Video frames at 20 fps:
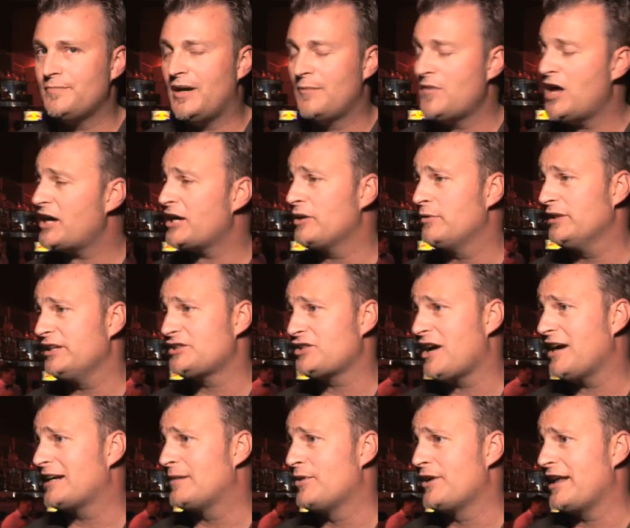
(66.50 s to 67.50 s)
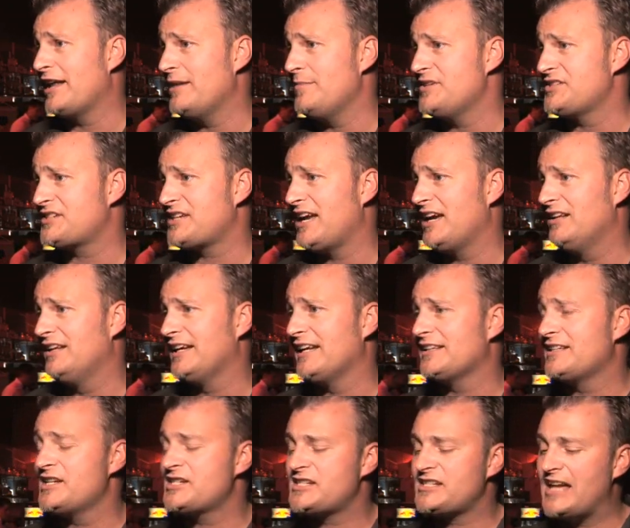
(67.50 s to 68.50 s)
I'm not going to really talk about enemy scaling at
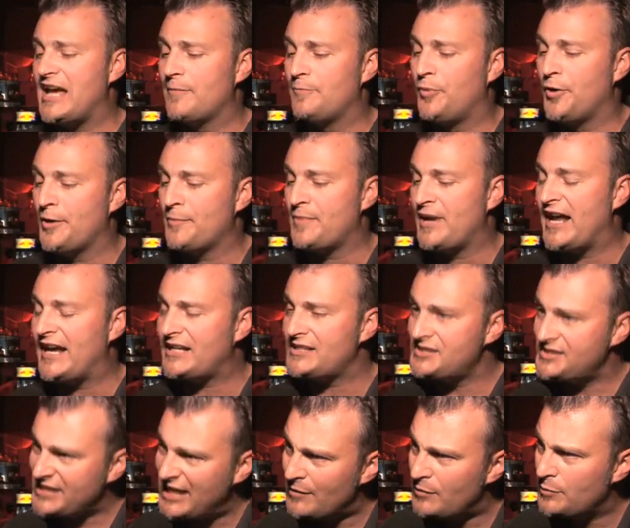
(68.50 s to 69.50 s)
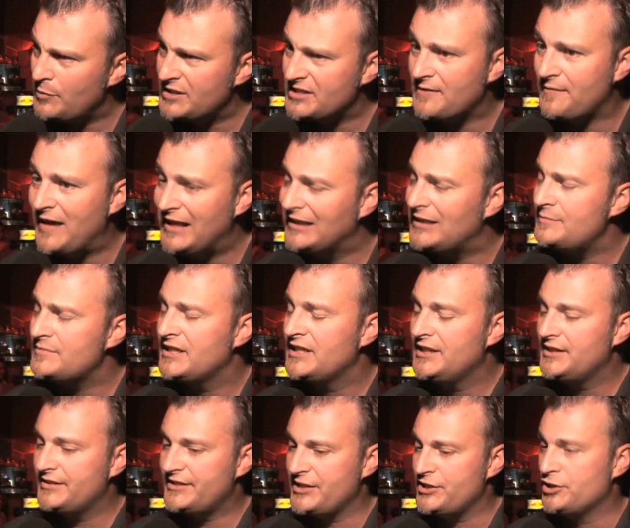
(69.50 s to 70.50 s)
this standpoint, but I can say when we developed
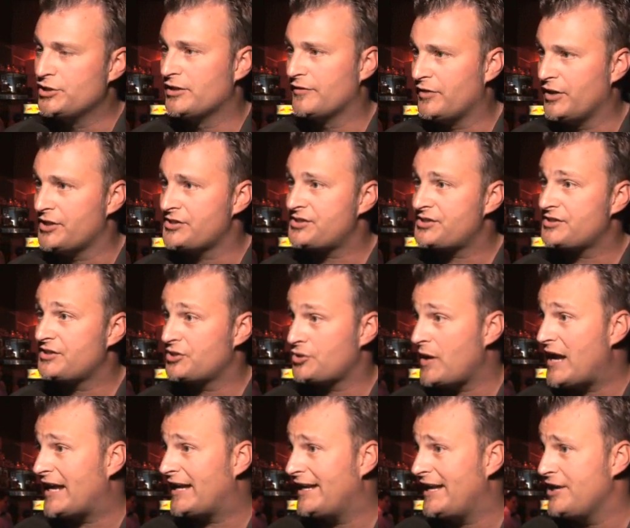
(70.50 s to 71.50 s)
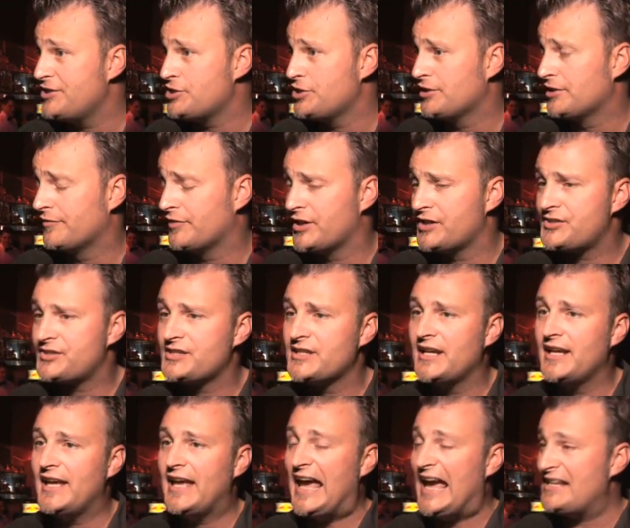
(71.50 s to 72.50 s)
the universe, the Dragon Age universe,
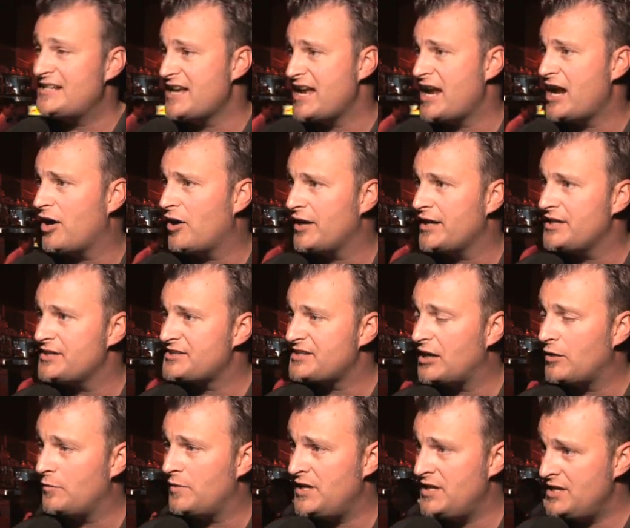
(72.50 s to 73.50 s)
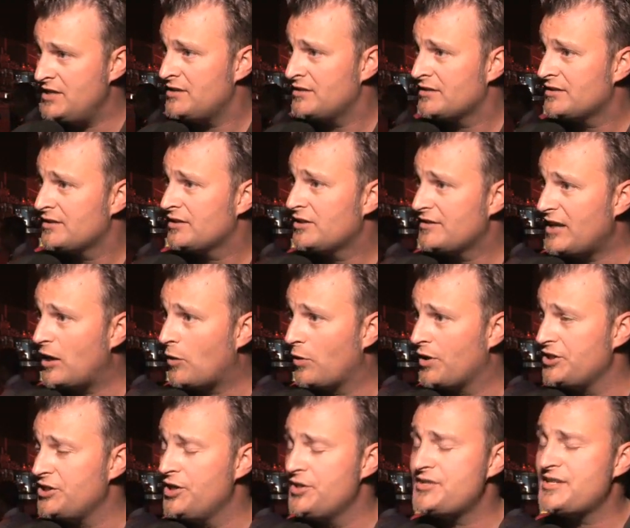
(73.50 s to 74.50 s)
and the areas that we're
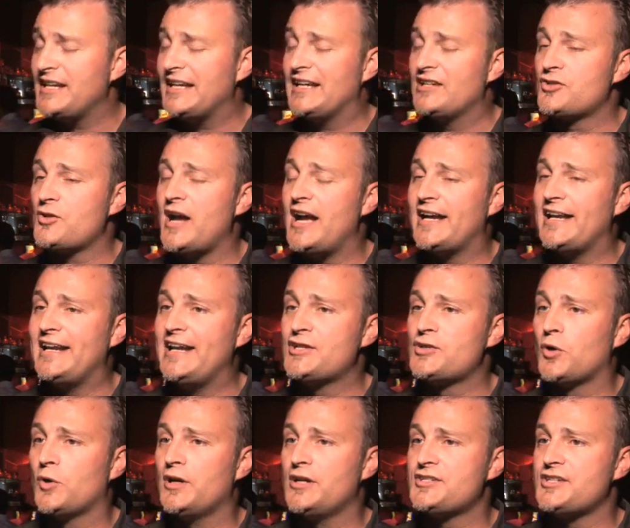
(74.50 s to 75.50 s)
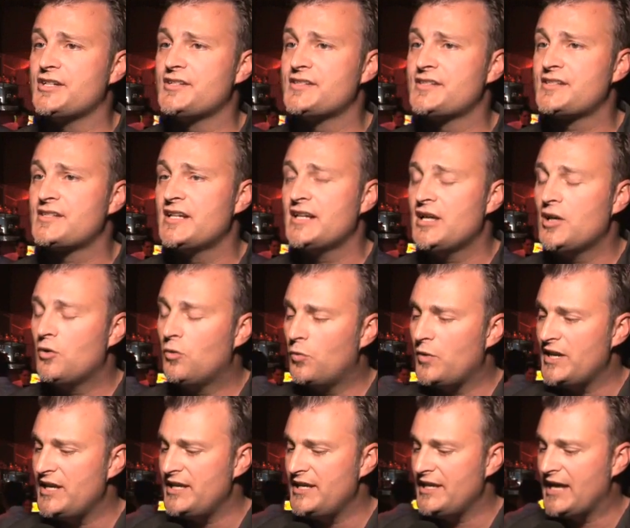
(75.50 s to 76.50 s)
using in Dragon Age Origins,
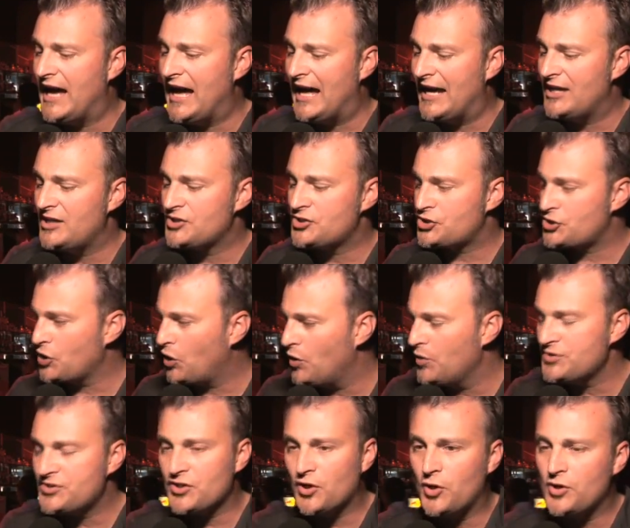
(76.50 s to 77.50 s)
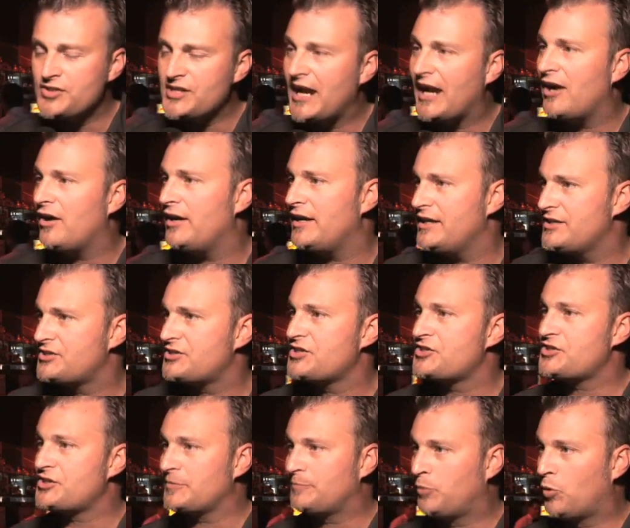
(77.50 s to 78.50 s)
we chose those areas to
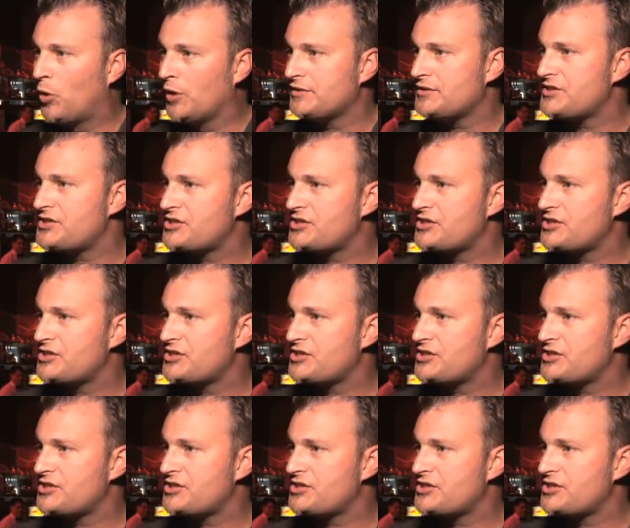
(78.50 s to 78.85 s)
support the